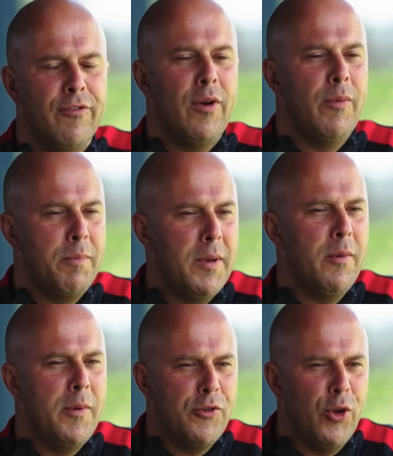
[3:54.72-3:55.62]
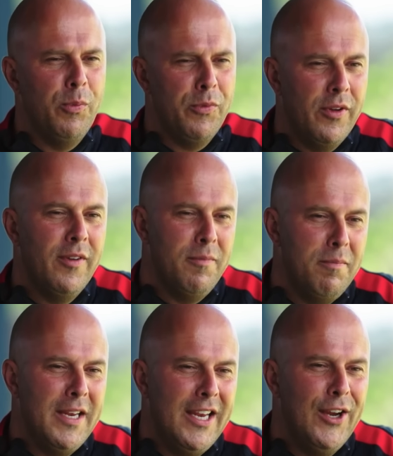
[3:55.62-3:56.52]
from what people have been told
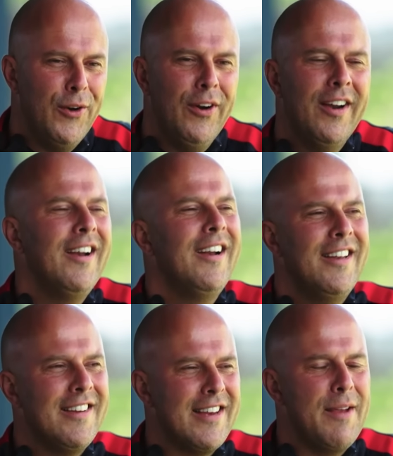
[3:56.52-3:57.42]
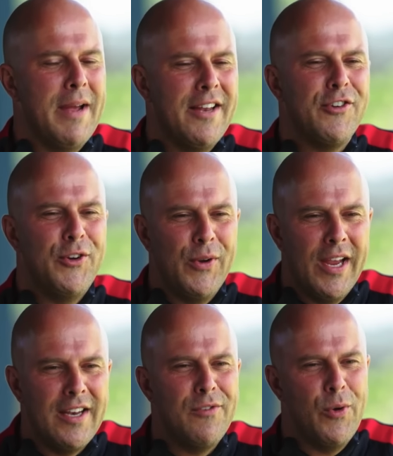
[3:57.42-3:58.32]
me here, the same answer you
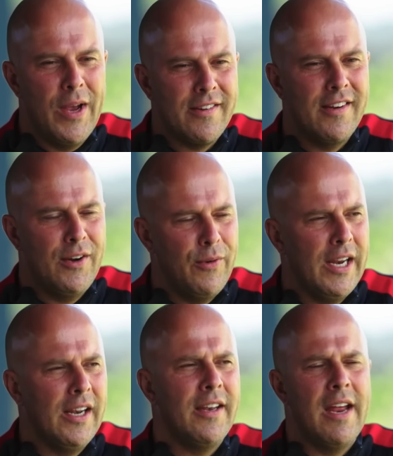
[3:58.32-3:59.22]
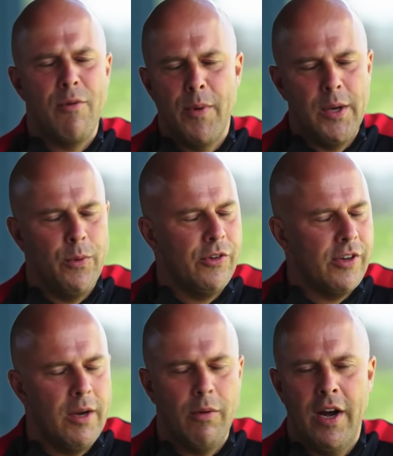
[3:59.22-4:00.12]
get if you ask it here in England, everybody will
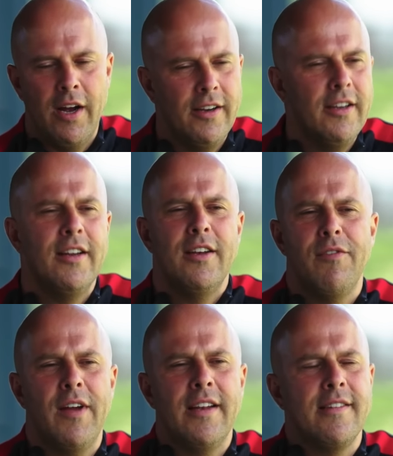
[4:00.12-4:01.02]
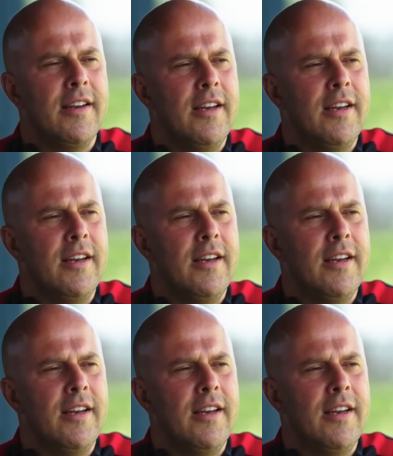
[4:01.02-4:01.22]
say, wow, the fans